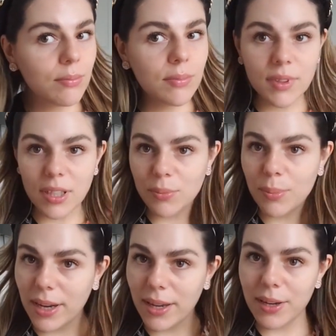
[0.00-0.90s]
did
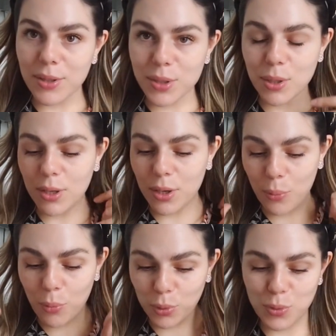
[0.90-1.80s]
my hair, so I didn't
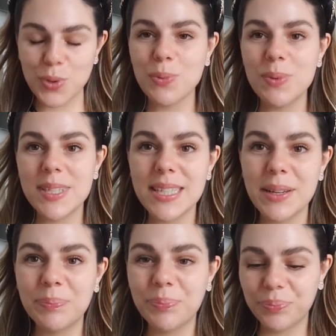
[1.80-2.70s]
want to squeeze
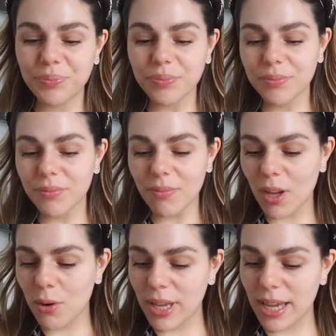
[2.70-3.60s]
them.
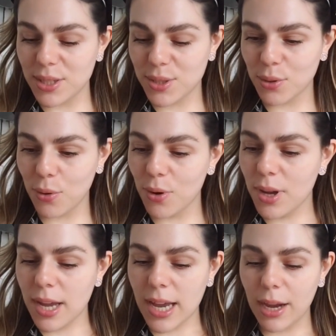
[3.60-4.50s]
Okay, so
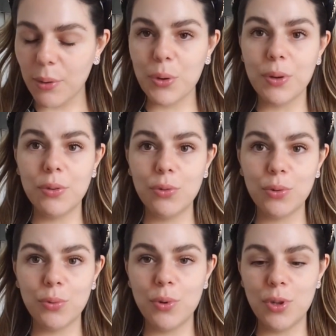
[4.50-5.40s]
I'm going
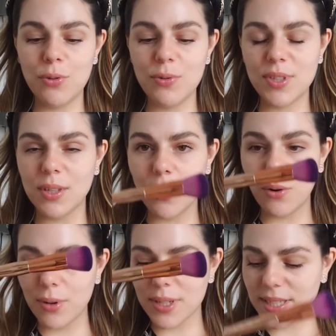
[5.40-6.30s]
to use the
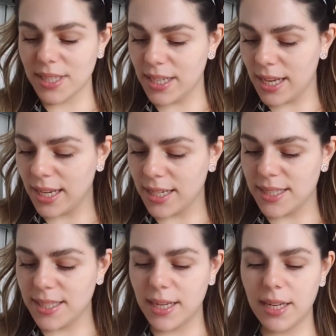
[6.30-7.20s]
Aura Skin, like I
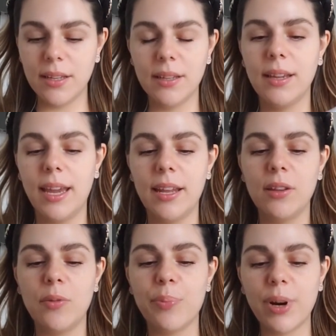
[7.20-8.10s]
said, and the
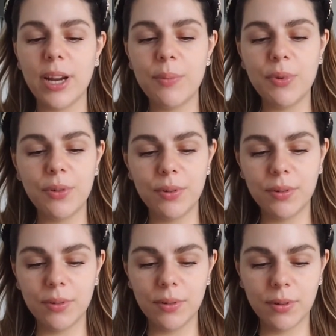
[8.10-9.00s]
primer.
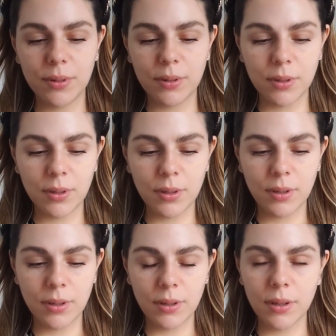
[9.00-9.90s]

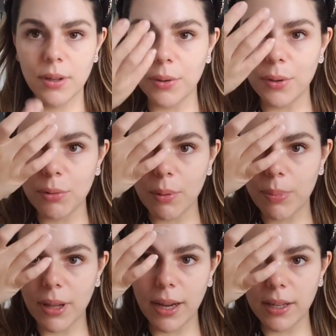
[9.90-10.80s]
I'm going to
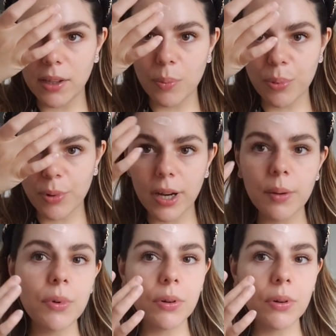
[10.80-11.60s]
apply the primer